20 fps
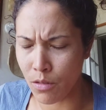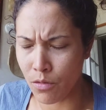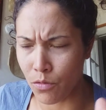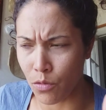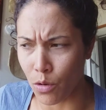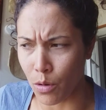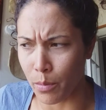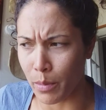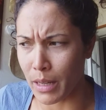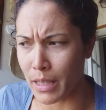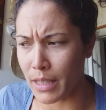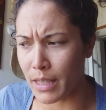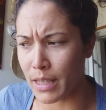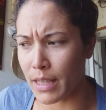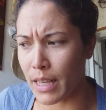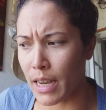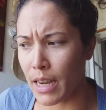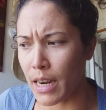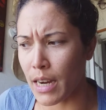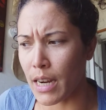4 months
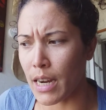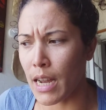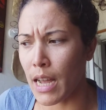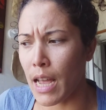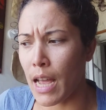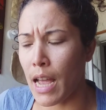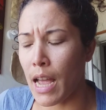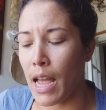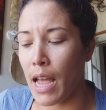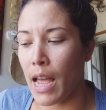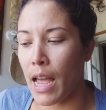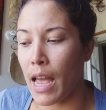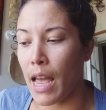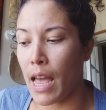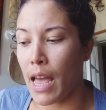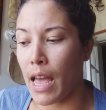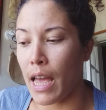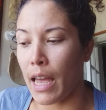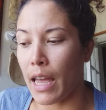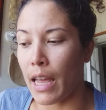there,
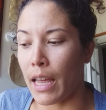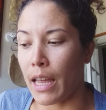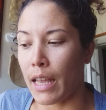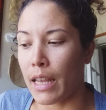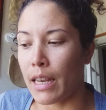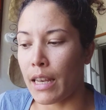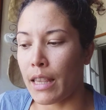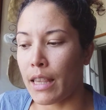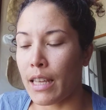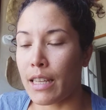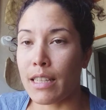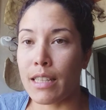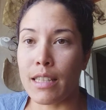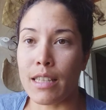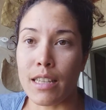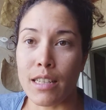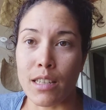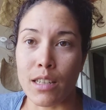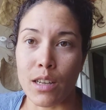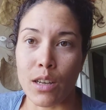and this
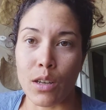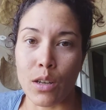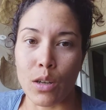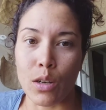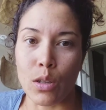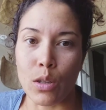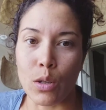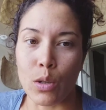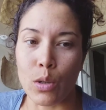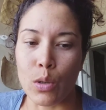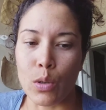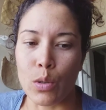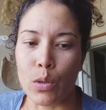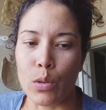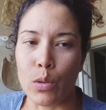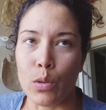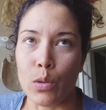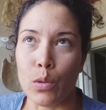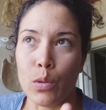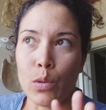doesn't
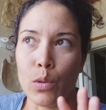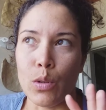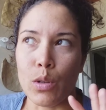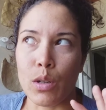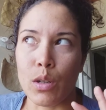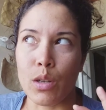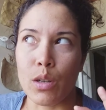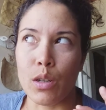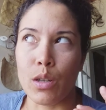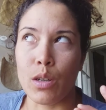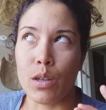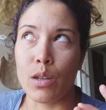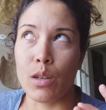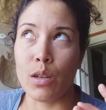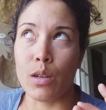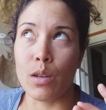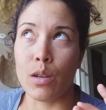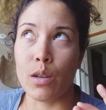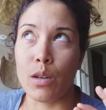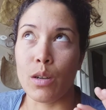include
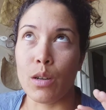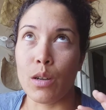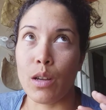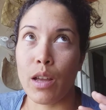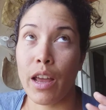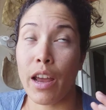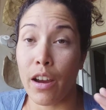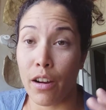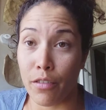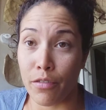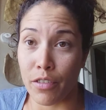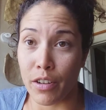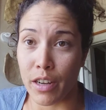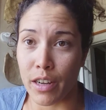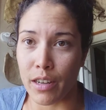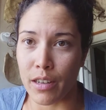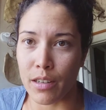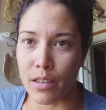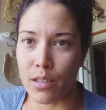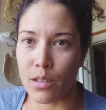
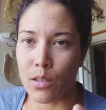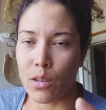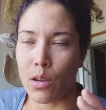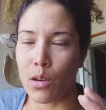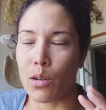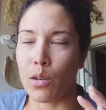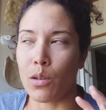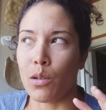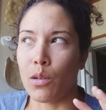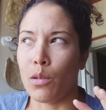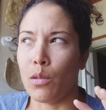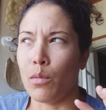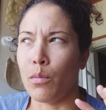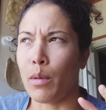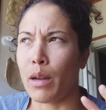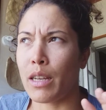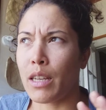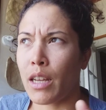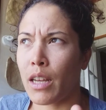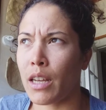airfare. So
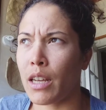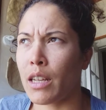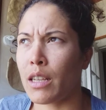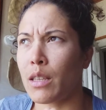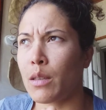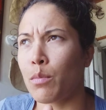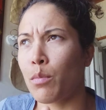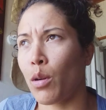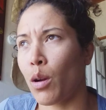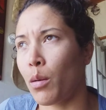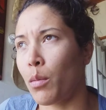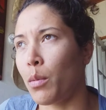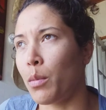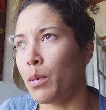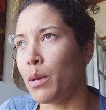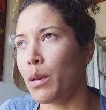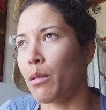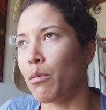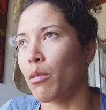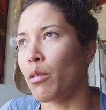my tickets
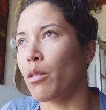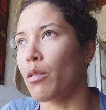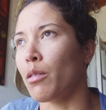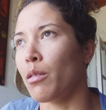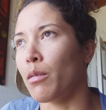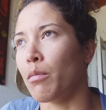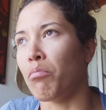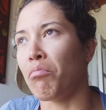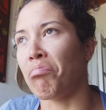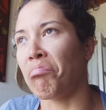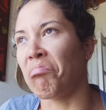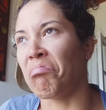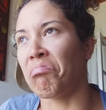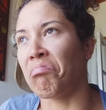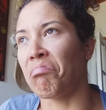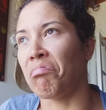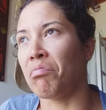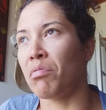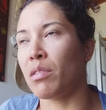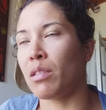probably were
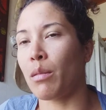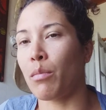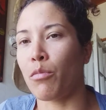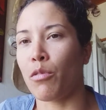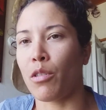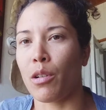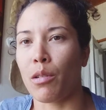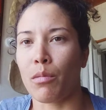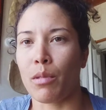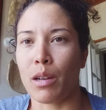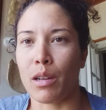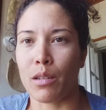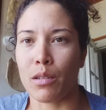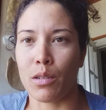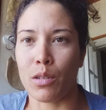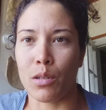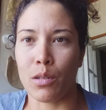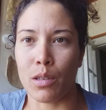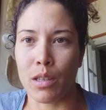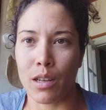somewhere around
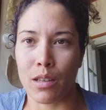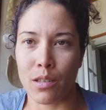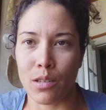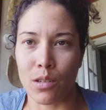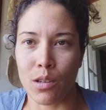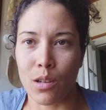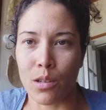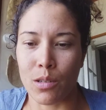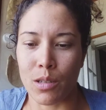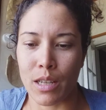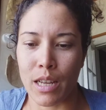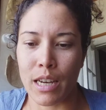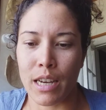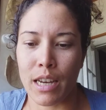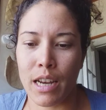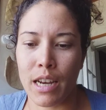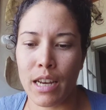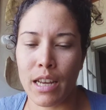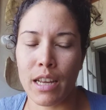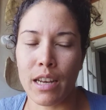$2,000
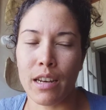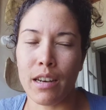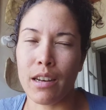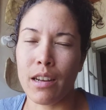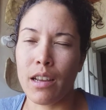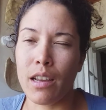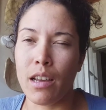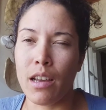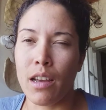Canadian.